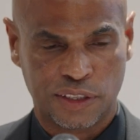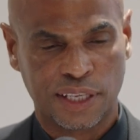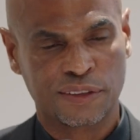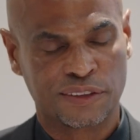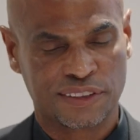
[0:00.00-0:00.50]

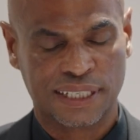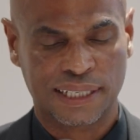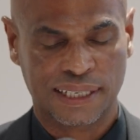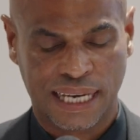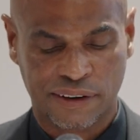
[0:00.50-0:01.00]
there's
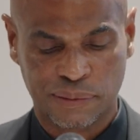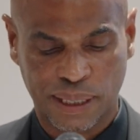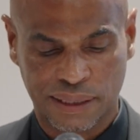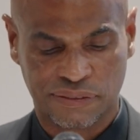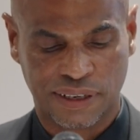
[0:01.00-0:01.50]
a Harry
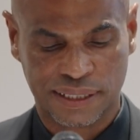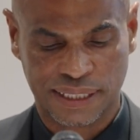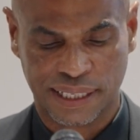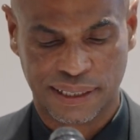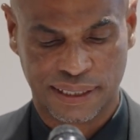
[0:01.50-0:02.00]

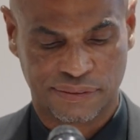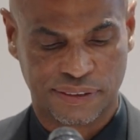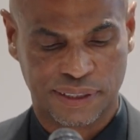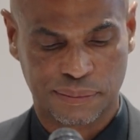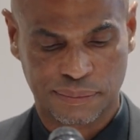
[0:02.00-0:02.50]
Belafonte
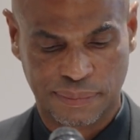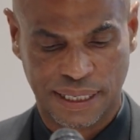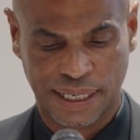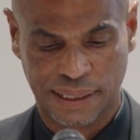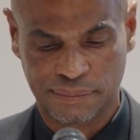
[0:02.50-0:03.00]
film,
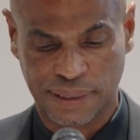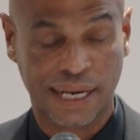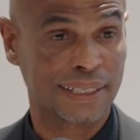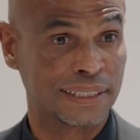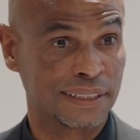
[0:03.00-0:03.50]

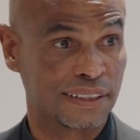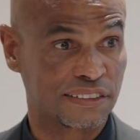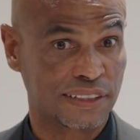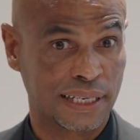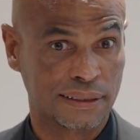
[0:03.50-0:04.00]
Island in the
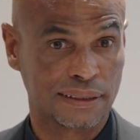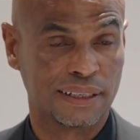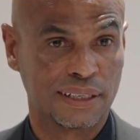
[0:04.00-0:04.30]
Sun,